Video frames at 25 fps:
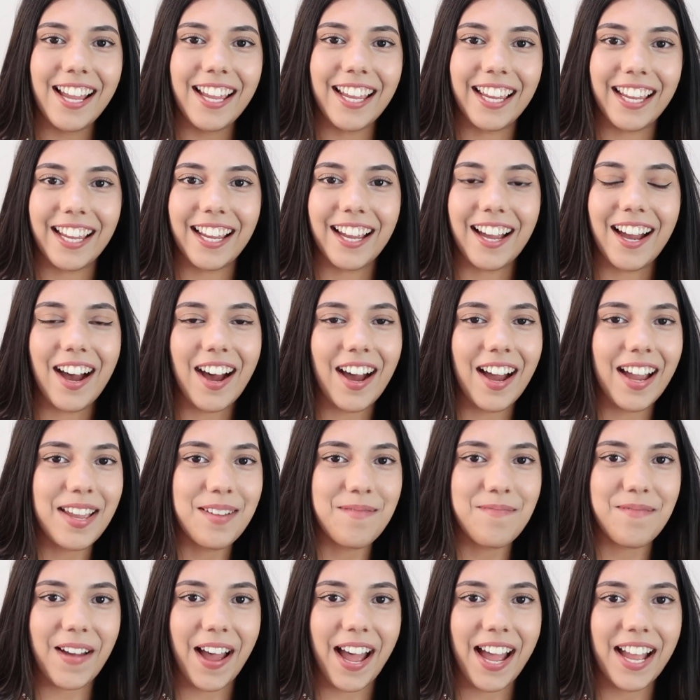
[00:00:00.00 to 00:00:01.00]
Hi, I
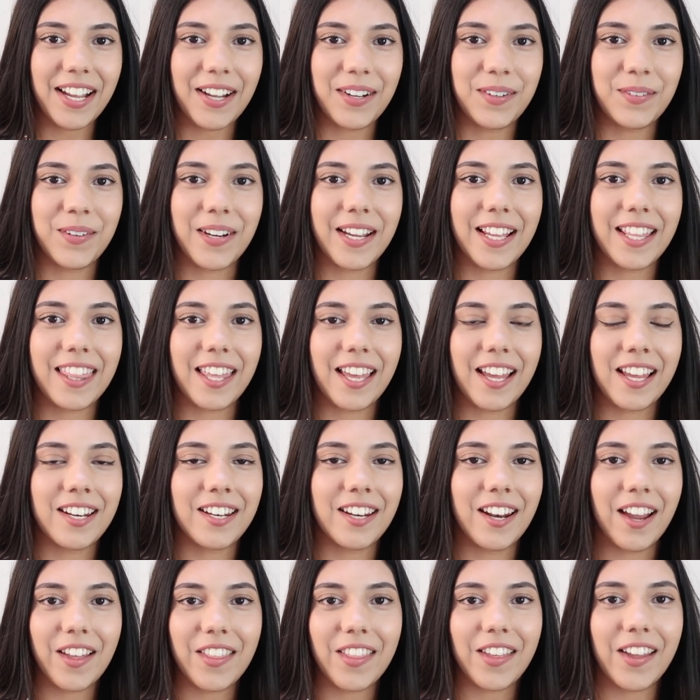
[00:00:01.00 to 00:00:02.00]
am back with
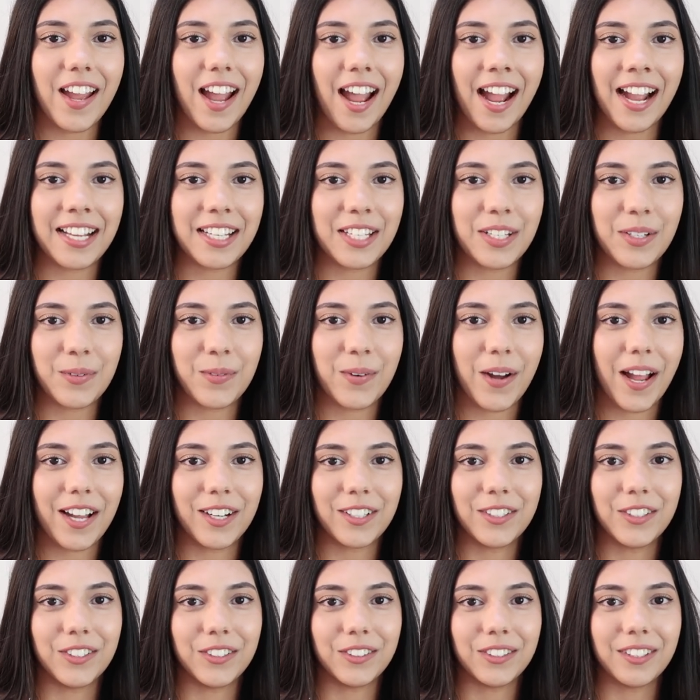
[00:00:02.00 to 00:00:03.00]
another activewear
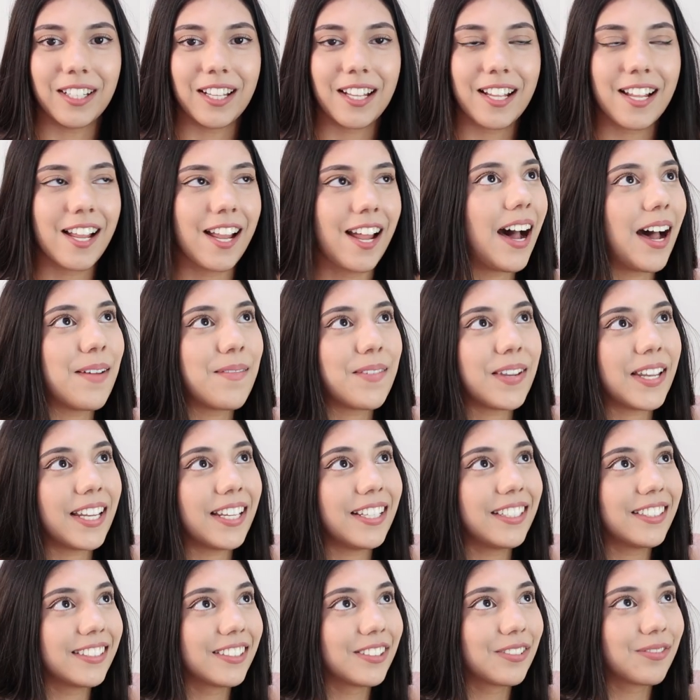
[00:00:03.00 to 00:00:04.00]
haul. I
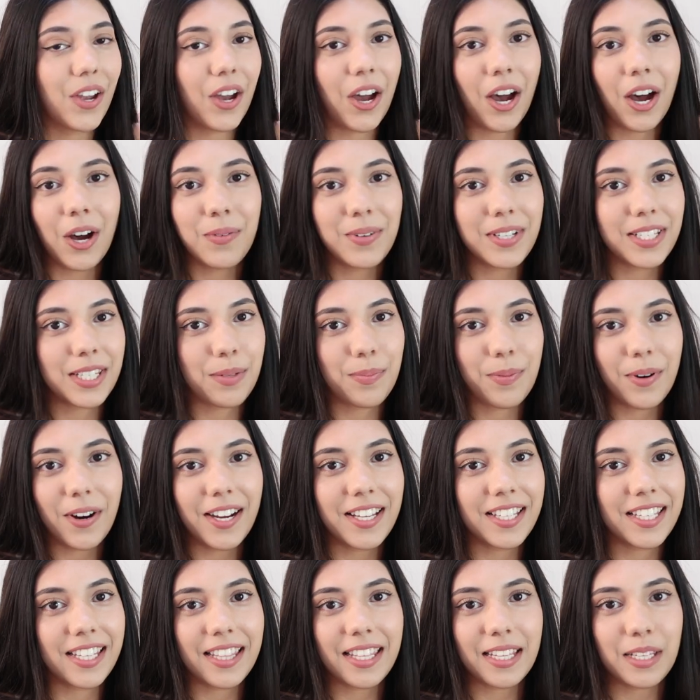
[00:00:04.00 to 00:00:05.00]
mean, are we
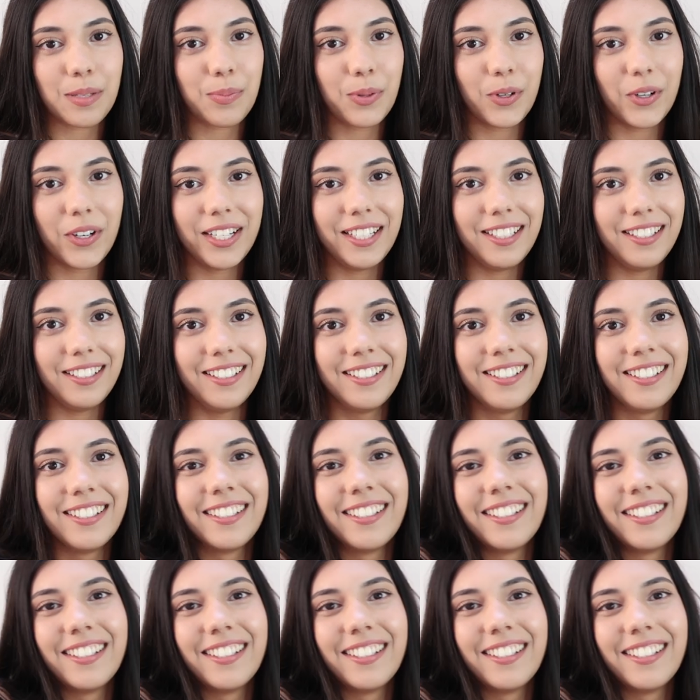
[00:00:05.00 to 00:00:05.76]
surprised at this point?